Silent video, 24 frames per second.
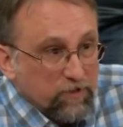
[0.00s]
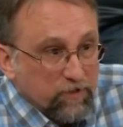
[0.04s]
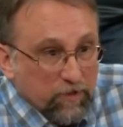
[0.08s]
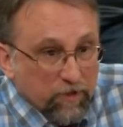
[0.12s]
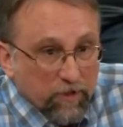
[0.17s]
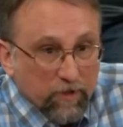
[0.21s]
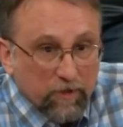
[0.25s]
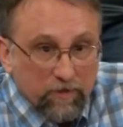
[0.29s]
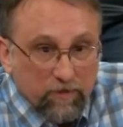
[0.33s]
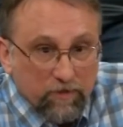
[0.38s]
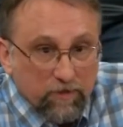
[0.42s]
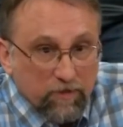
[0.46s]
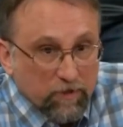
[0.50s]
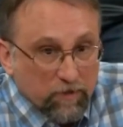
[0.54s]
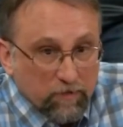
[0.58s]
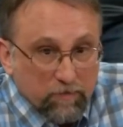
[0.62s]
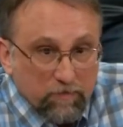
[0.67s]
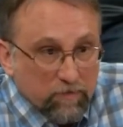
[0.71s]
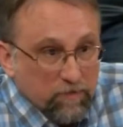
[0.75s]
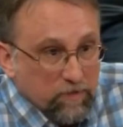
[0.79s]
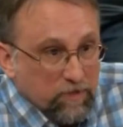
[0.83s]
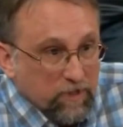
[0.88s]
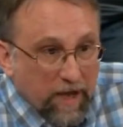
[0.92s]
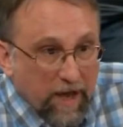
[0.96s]

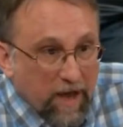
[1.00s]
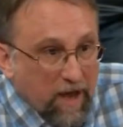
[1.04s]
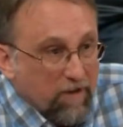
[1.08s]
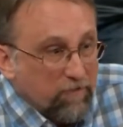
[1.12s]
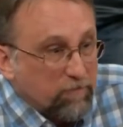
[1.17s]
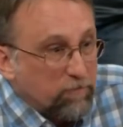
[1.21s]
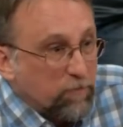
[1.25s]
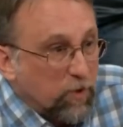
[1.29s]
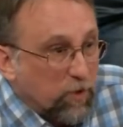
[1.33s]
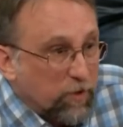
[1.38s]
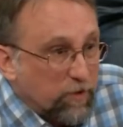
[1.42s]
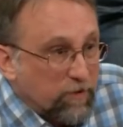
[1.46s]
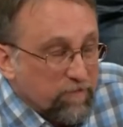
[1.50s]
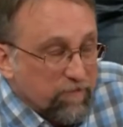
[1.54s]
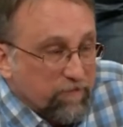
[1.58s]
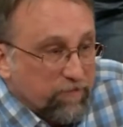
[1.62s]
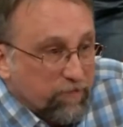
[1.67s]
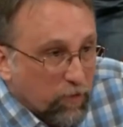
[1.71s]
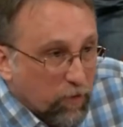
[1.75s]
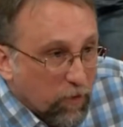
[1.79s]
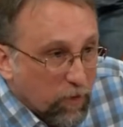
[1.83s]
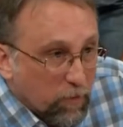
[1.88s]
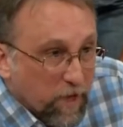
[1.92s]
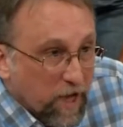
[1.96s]
to have more than
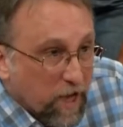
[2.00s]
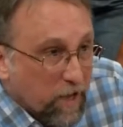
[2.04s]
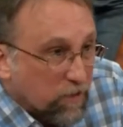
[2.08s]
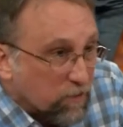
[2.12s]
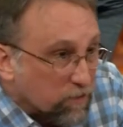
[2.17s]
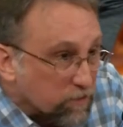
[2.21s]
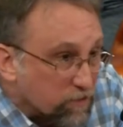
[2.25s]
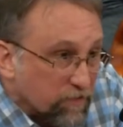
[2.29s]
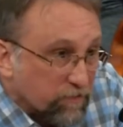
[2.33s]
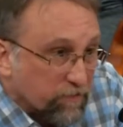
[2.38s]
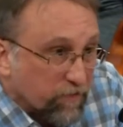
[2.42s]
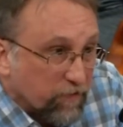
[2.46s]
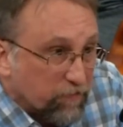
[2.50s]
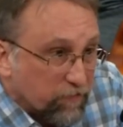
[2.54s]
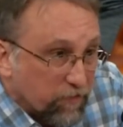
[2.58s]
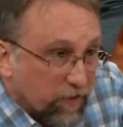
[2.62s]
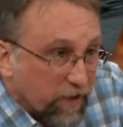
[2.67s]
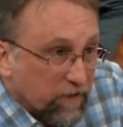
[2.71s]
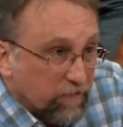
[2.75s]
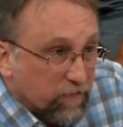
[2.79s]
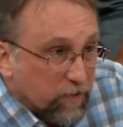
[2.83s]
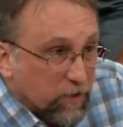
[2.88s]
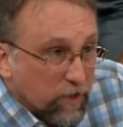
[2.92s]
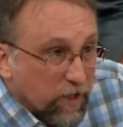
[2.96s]
4 bottles of a
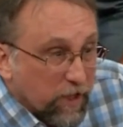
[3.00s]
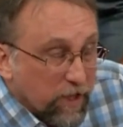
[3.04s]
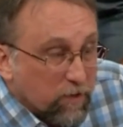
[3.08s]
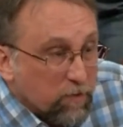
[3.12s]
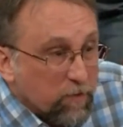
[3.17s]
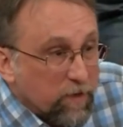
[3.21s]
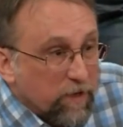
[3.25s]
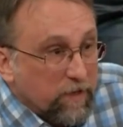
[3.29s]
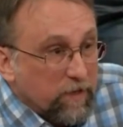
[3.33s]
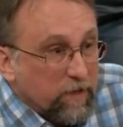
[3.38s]
flavored liquid,